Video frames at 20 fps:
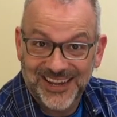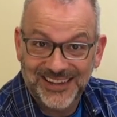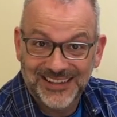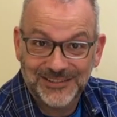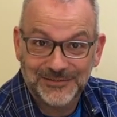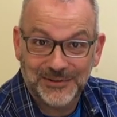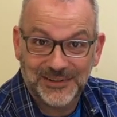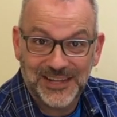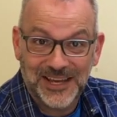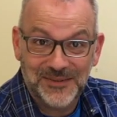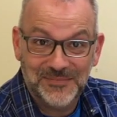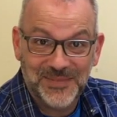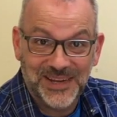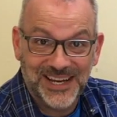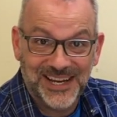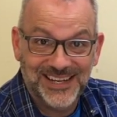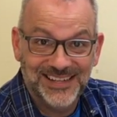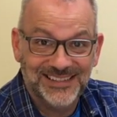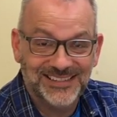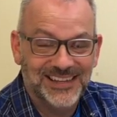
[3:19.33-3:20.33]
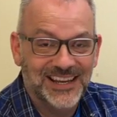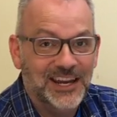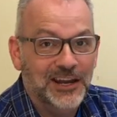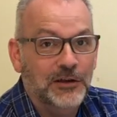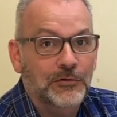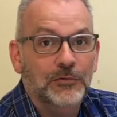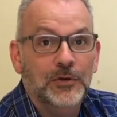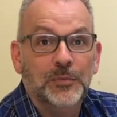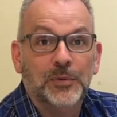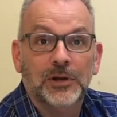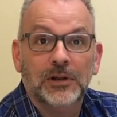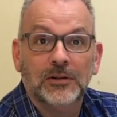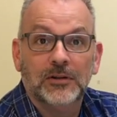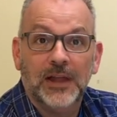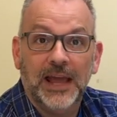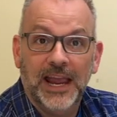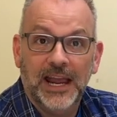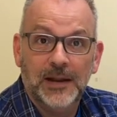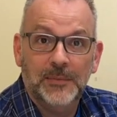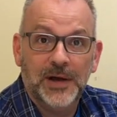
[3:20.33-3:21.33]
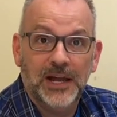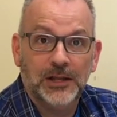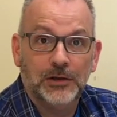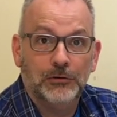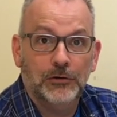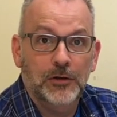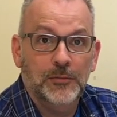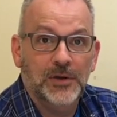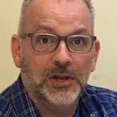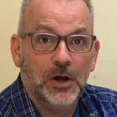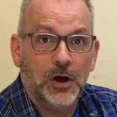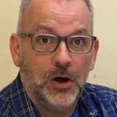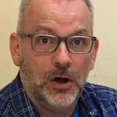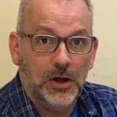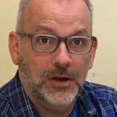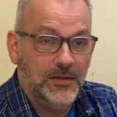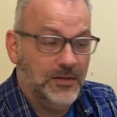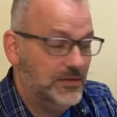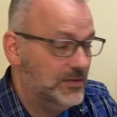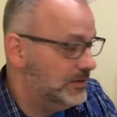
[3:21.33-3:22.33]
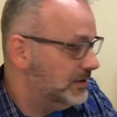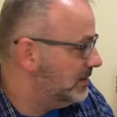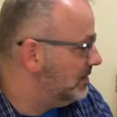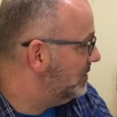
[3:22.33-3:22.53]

that's what that means, we put a little antibiotic ointment on